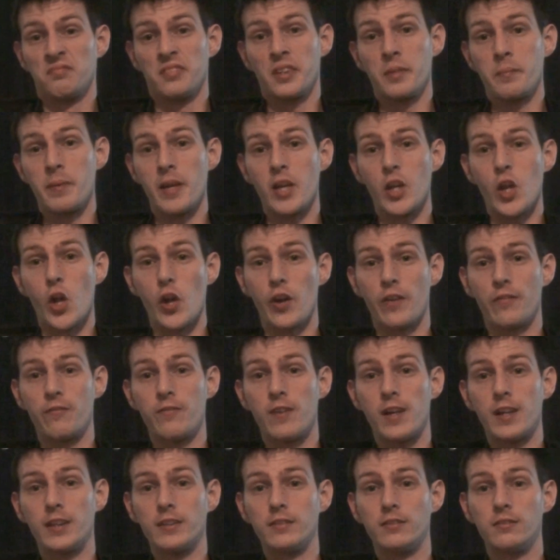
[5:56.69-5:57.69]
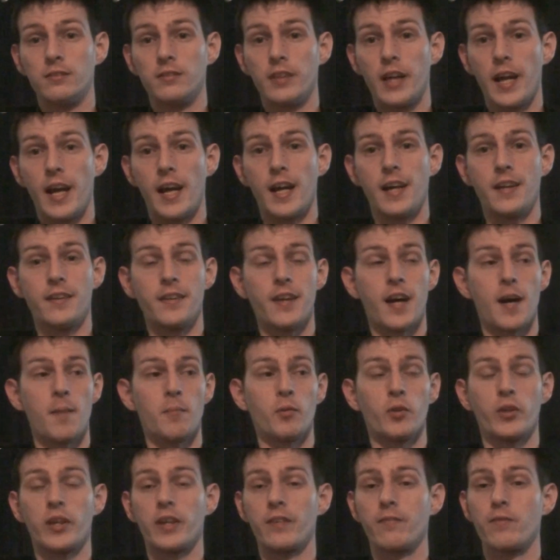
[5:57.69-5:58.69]
Be a lot of fun, and I'm
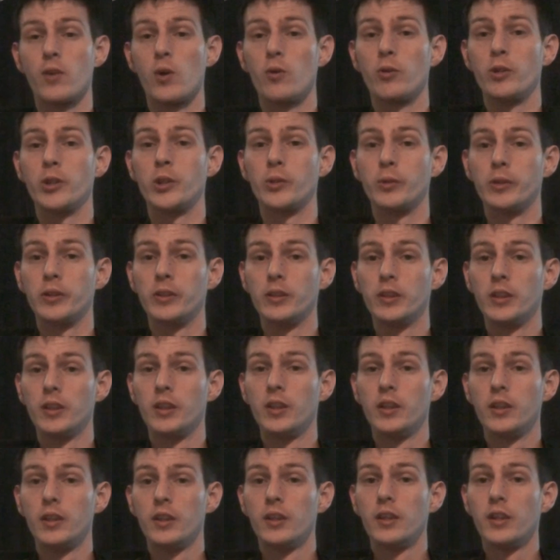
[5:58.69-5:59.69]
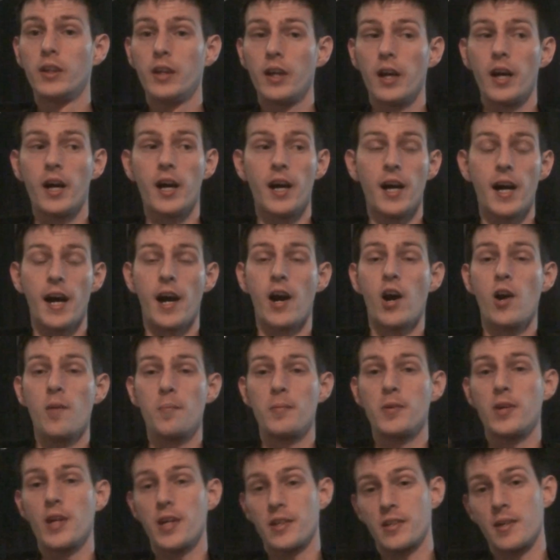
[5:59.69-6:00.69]
looking forward to it. I hope
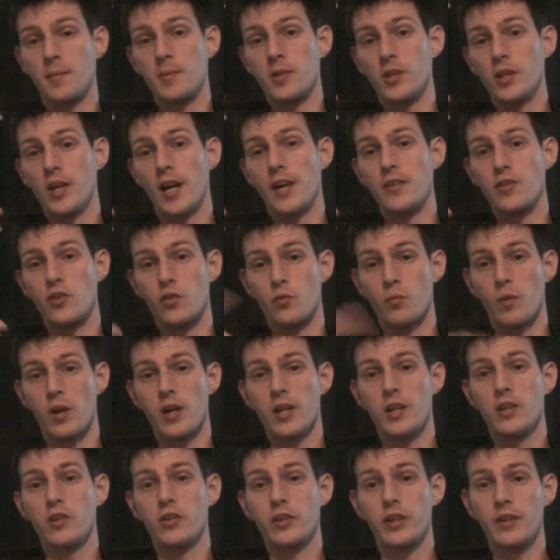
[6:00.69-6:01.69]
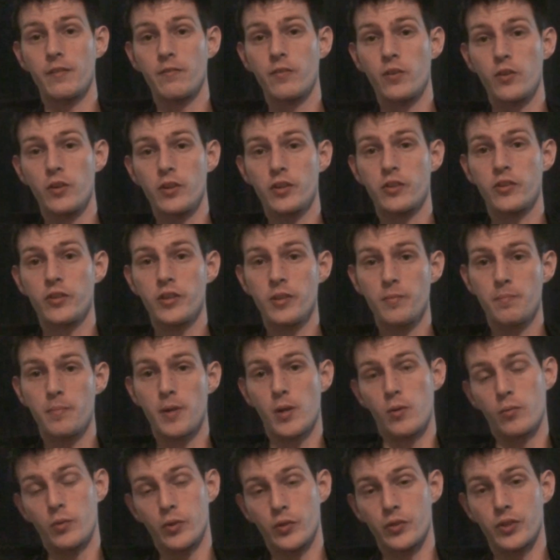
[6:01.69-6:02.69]
some of you guys as well are looking forward to it,
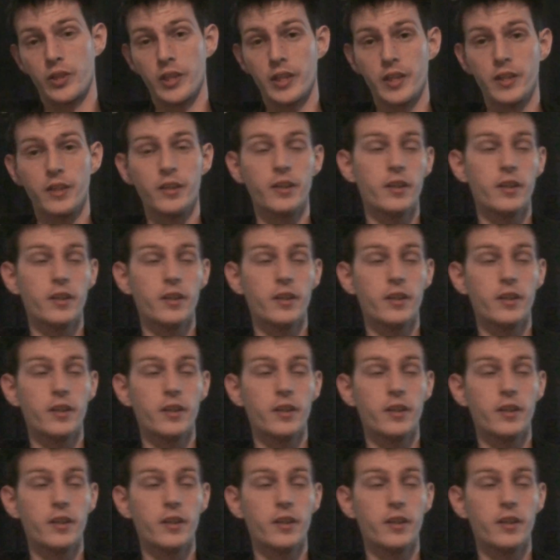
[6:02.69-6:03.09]
but we'll see.